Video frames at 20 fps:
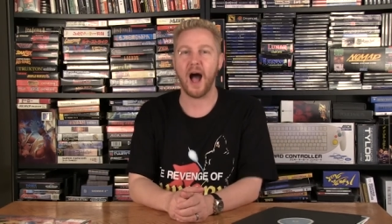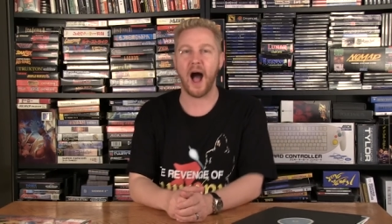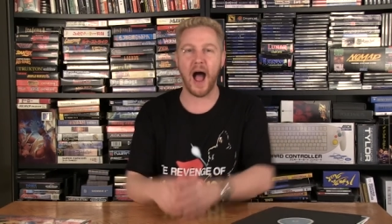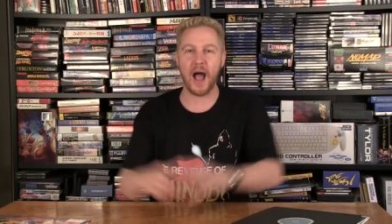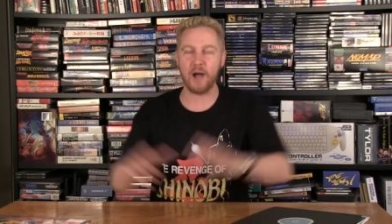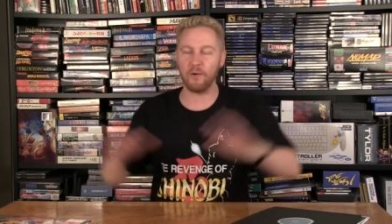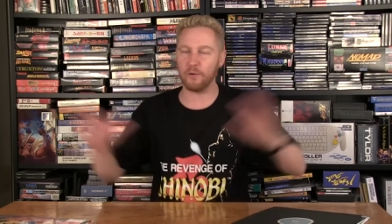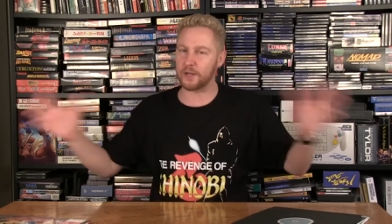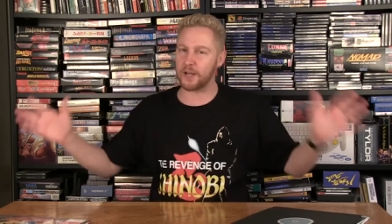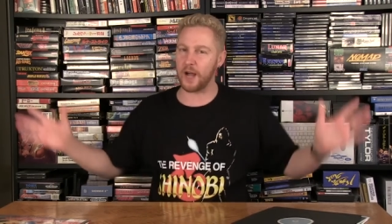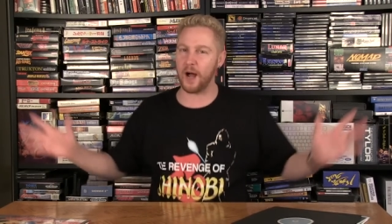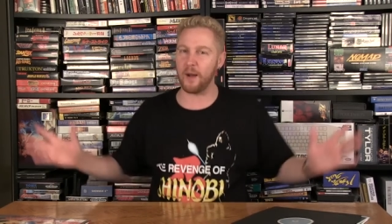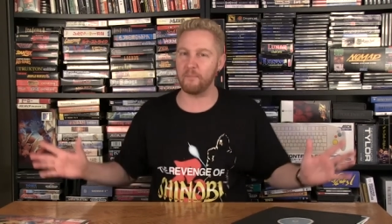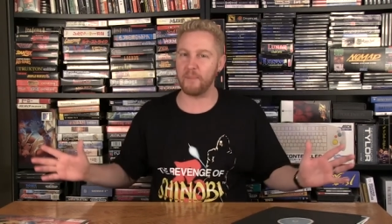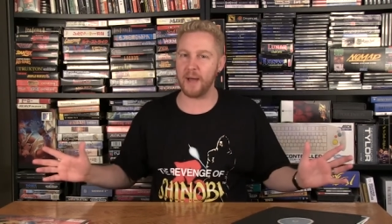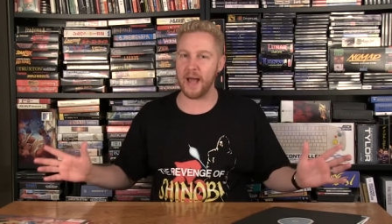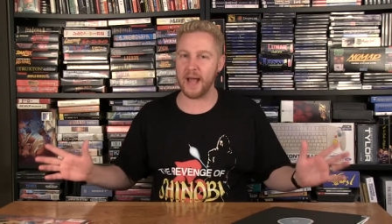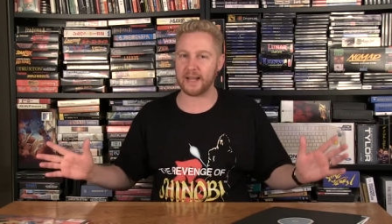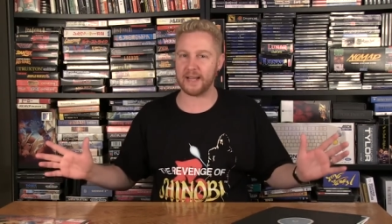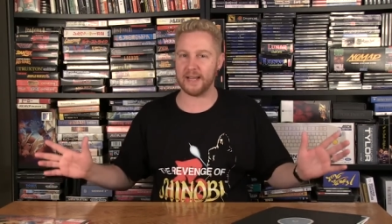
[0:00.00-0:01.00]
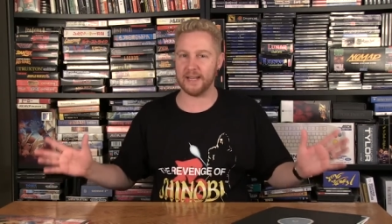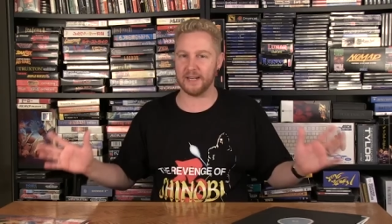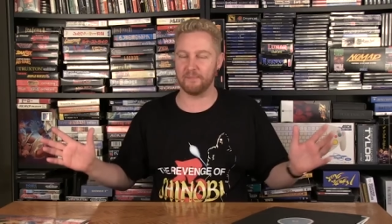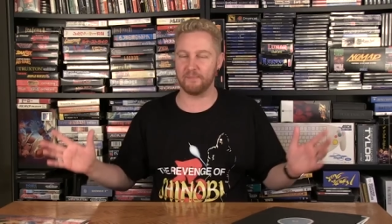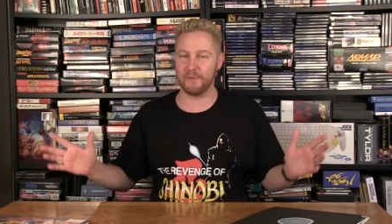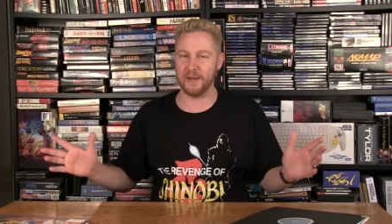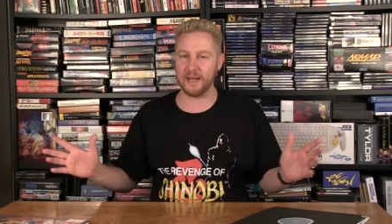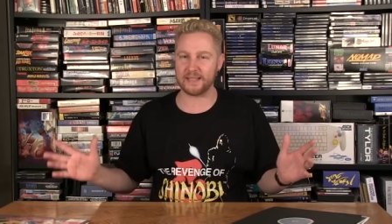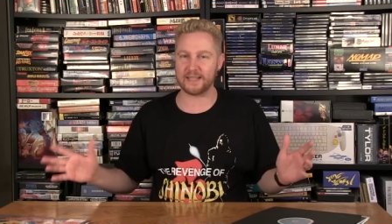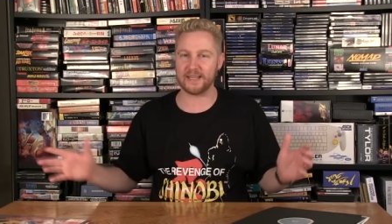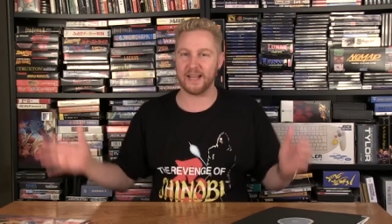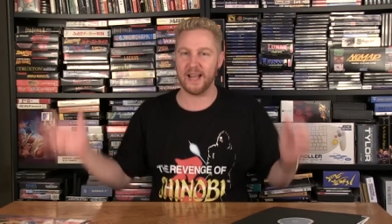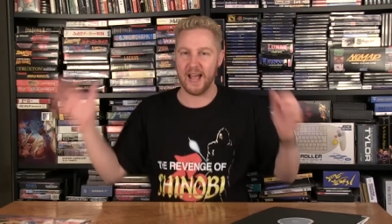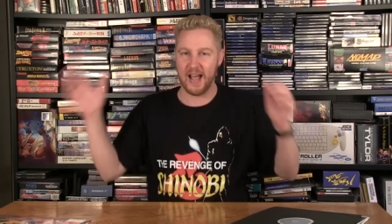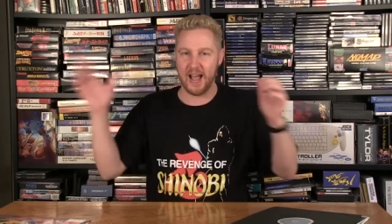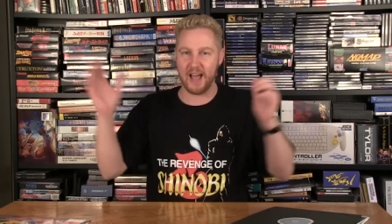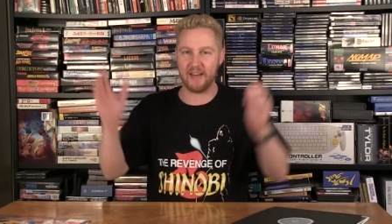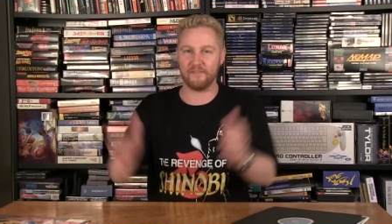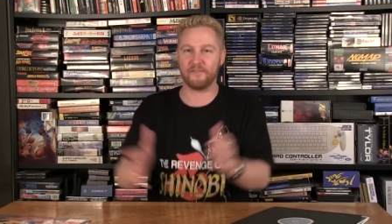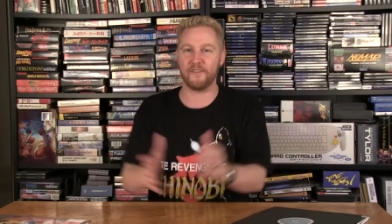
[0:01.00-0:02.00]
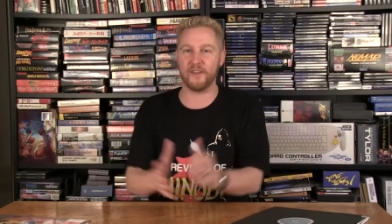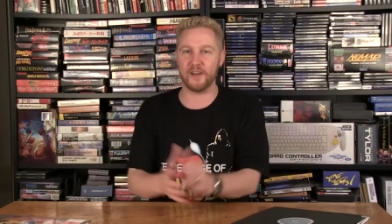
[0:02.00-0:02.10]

i will come back in a bit and